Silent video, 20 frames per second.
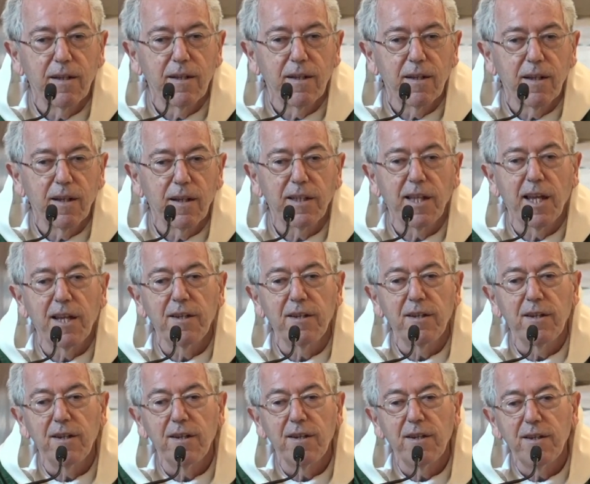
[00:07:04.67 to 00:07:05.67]

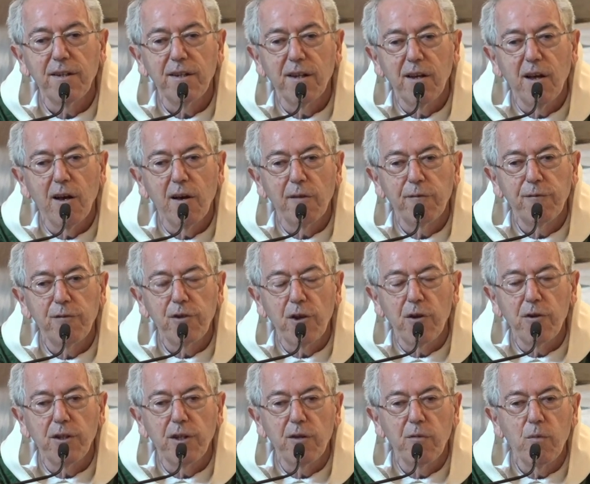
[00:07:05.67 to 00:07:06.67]
Again, in a half
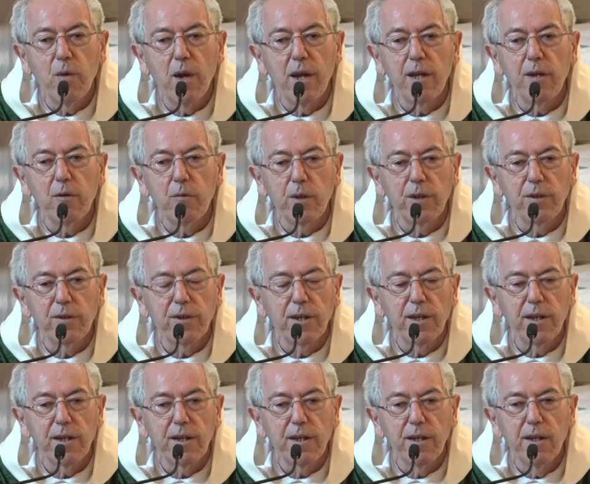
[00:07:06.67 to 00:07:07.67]
joking way, we
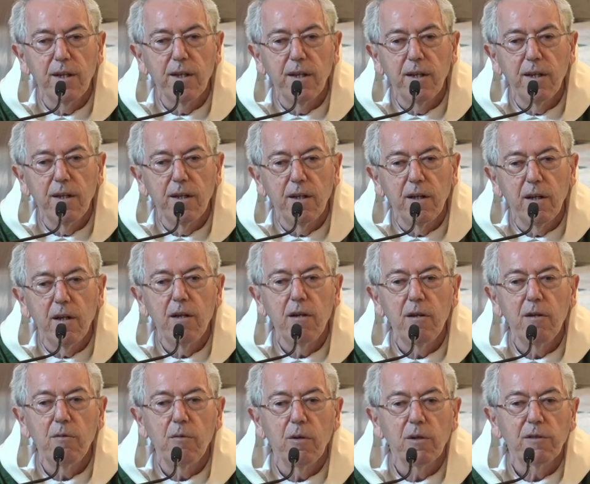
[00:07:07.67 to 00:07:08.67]
say, Oh,
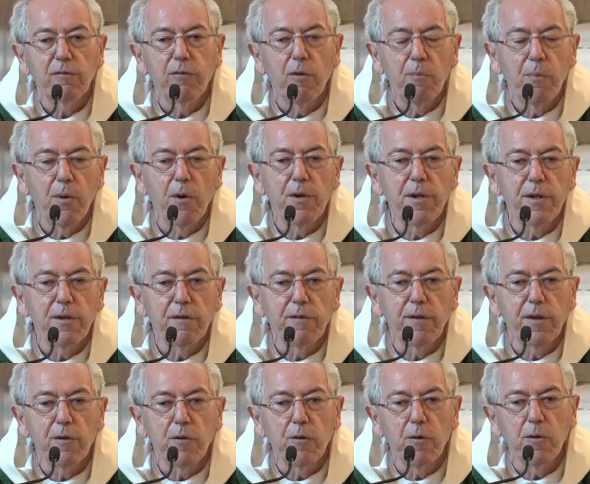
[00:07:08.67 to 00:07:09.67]
what's the point of it
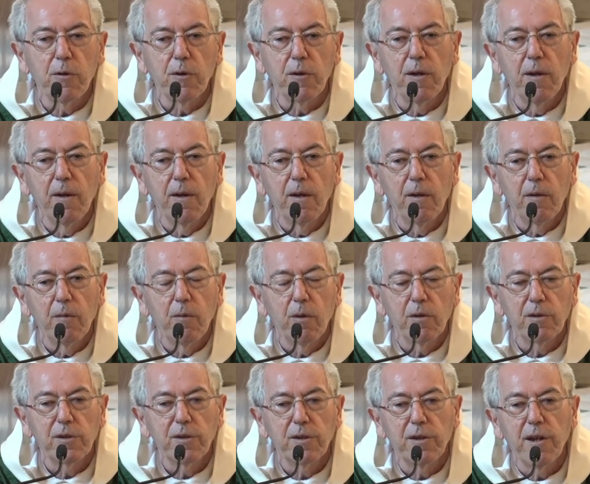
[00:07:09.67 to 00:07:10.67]
all?
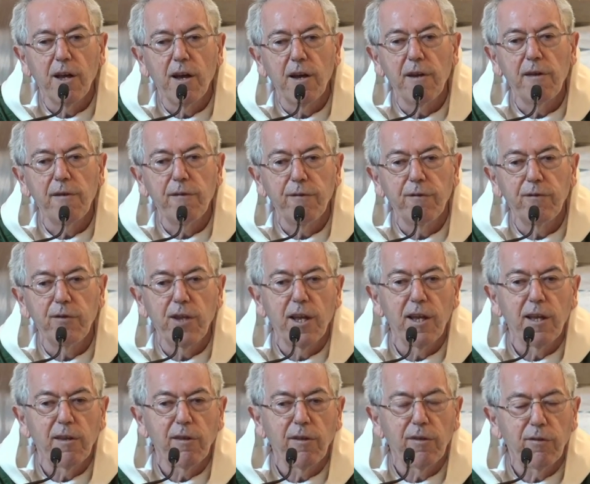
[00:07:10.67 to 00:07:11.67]
What's life,
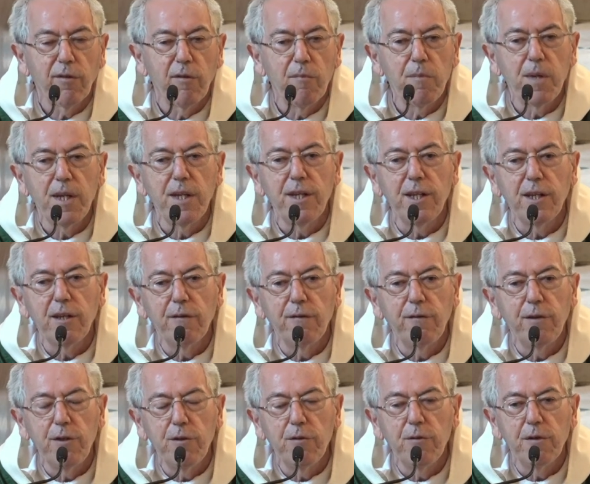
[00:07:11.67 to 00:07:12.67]
death, the meaning of the
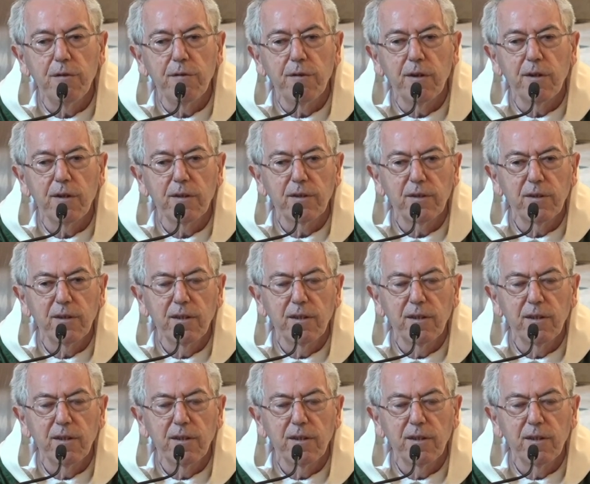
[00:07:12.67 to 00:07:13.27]
universe?